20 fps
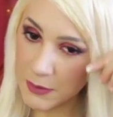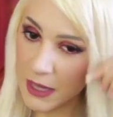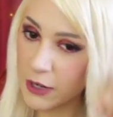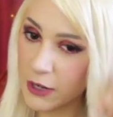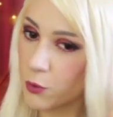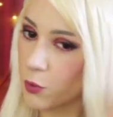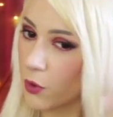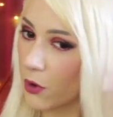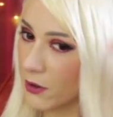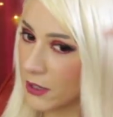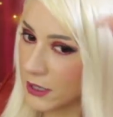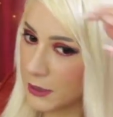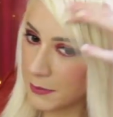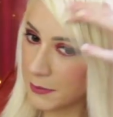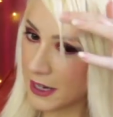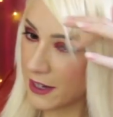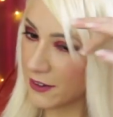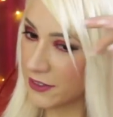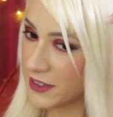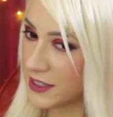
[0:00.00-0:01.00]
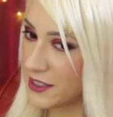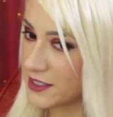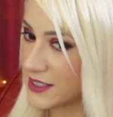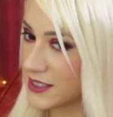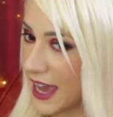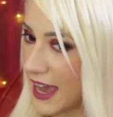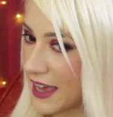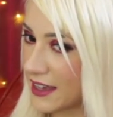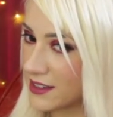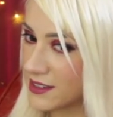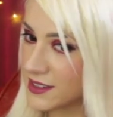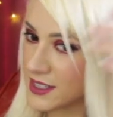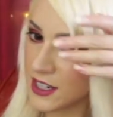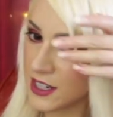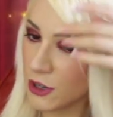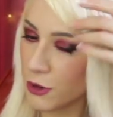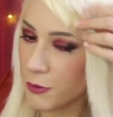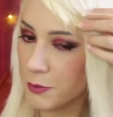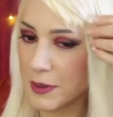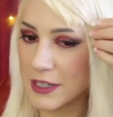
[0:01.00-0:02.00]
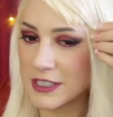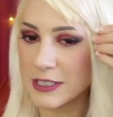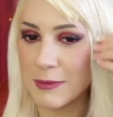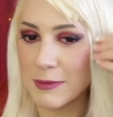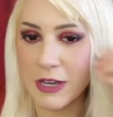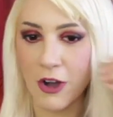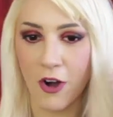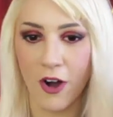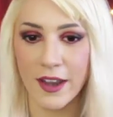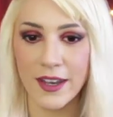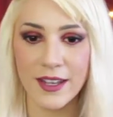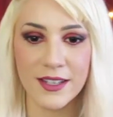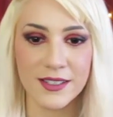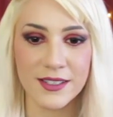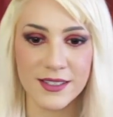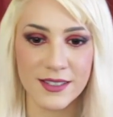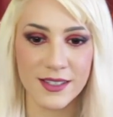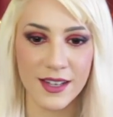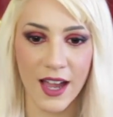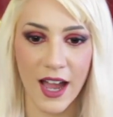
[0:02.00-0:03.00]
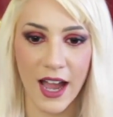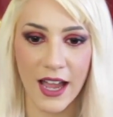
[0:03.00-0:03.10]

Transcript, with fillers: like worried about these ends here, but to be honest,